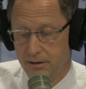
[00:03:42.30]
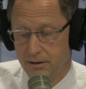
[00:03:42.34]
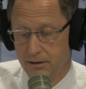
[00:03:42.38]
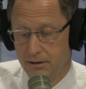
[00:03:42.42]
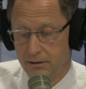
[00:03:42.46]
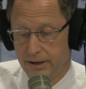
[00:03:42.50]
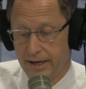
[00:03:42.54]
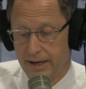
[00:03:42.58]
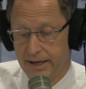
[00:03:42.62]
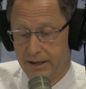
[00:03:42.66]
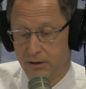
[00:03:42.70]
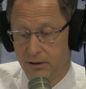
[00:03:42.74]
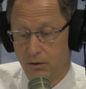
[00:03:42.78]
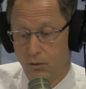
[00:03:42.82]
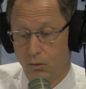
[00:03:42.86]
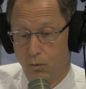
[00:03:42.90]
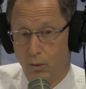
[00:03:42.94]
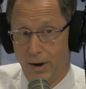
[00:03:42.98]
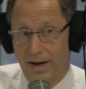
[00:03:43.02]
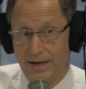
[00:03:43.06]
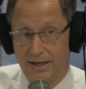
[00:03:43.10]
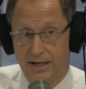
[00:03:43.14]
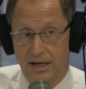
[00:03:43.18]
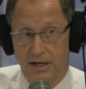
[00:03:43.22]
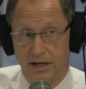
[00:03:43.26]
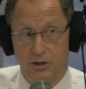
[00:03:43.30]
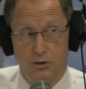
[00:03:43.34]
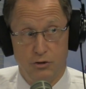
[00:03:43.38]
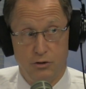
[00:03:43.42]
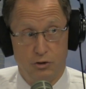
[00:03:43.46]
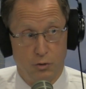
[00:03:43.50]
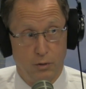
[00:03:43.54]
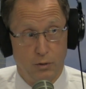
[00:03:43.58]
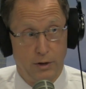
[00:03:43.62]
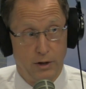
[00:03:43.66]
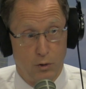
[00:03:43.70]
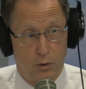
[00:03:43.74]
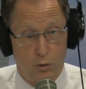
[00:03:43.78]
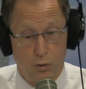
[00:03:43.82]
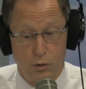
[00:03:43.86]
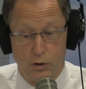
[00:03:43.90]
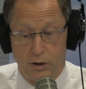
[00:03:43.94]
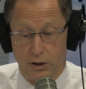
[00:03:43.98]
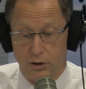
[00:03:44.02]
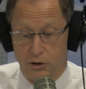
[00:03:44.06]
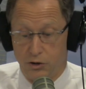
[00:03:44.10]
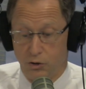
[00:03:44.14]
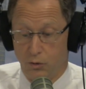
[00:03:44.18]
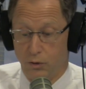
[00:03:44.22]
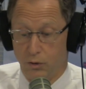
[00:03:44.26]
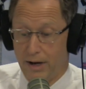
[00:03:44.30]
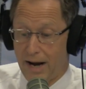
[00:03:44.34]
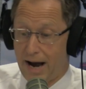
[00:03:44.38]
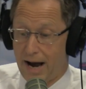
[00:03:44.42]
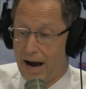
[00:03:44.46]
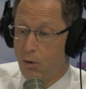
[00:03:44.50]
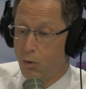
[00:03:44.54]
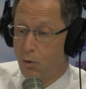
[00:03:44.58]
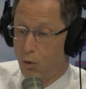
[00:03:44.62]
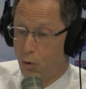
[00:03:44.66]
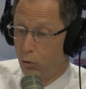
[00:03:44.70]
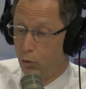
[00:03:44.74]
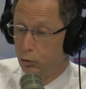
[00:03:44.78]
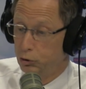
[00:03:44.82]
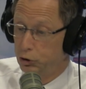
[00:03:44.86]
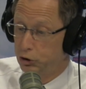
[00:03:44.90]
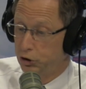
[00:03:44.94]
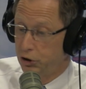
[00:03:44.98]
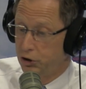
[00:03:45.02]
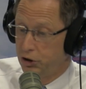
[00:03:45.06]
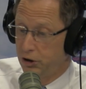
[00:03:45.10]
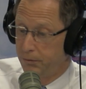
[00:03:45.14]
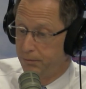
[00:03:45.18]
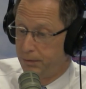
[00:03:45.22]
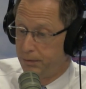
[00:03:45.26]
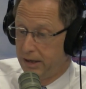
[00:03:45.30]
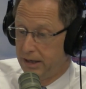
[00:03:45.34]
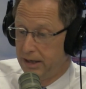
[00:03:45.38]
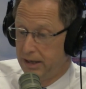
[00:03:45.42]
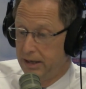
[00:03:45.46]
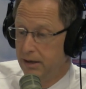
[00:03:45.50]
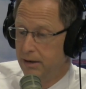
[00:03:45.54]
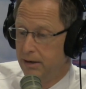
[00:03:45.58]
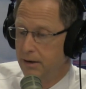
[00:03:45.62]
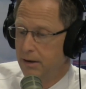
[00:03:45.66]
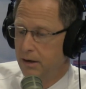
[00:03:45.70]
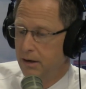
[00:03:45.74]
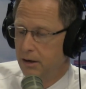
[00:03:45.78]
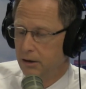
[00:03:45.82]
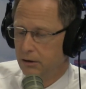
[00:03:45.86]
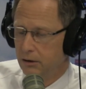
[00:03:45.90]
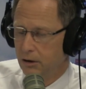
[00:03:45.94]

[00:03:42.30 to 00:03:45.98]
Like, when can you do it? Who can do it? How old should you be?